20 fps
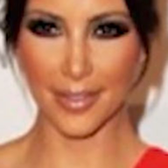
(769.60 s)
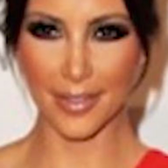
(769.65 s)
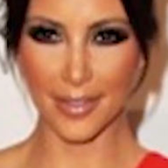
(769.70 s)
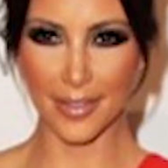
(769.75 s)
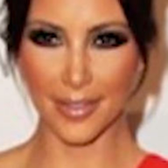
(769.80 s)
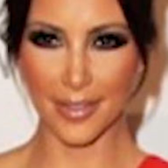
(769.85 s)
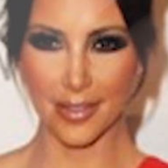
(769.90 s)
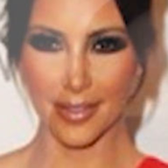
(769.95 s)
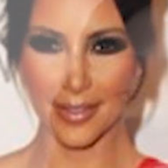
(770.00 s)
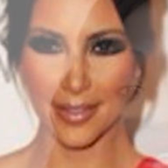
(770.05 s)
do
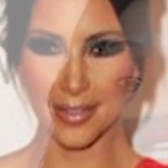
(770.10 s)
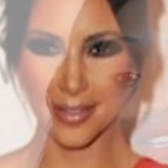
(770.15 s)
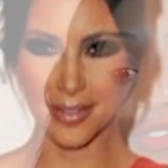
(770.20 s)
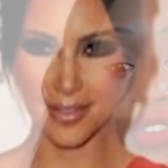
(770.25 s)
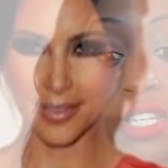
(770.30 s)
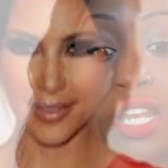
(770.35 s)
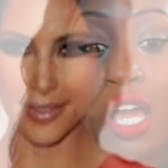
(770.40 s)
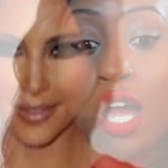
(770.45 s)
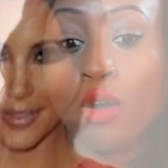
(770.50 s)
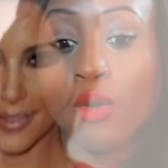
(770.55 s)
it.
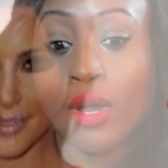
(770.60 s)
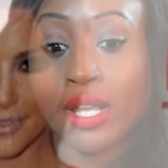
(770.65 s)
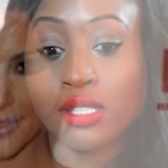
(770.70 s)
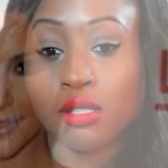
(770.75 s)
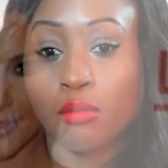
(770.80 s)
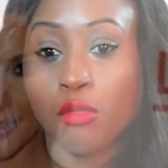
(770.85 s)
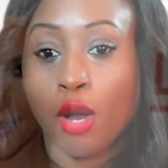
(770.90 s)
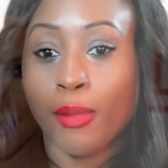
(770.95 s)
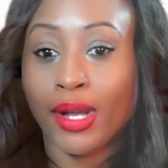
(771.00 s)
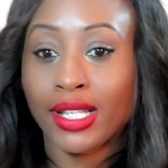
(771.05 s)
Even now
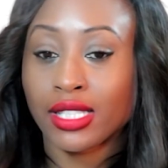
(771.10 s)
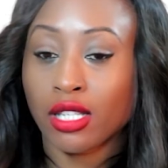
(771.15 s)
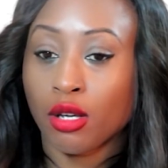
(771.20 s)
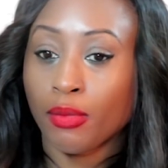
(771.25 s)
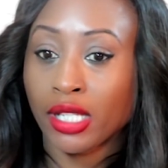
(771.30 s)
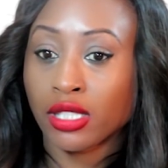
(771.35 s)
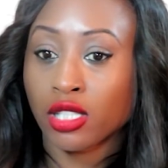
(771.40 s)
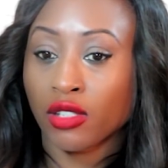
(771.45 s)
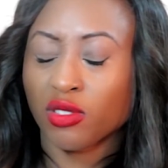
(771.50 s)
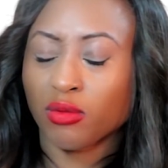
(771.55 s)
as a mom, I
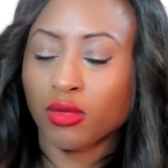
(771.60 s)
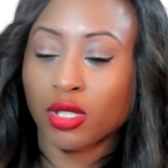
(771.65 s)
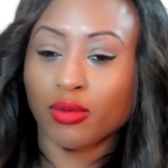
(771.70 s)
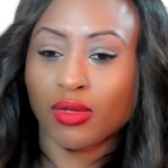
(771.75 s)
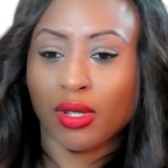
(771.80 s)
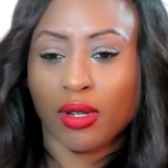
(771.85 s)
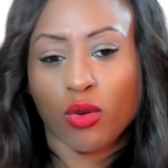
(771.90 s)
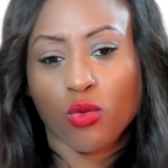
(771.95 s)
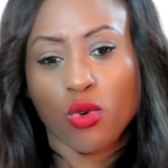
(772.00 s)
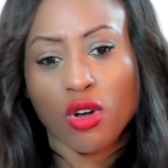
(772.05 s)
tell myself
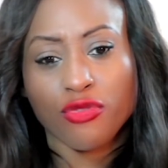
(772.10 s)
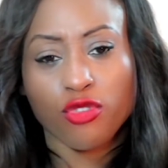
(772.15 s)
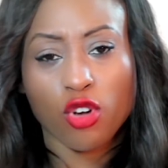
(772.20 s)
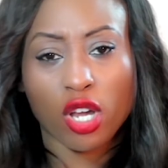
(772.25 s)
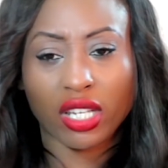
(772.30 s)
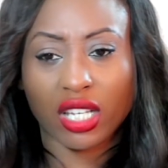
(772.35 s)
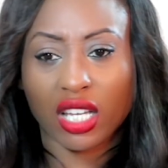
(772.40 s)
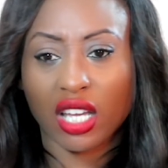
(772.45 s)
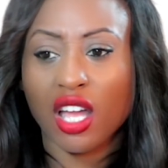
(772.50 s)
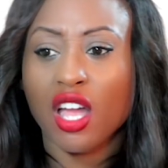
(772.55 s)
sometimes, I'm like, well,
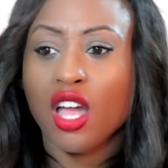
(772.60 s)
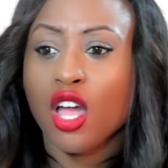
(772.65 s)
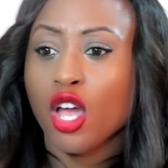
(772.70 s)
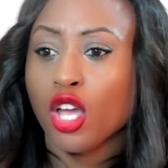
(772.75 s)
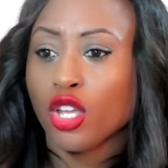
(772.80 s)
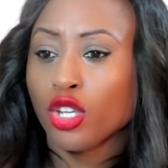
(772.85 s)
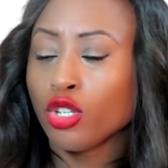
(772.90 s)
Veronica,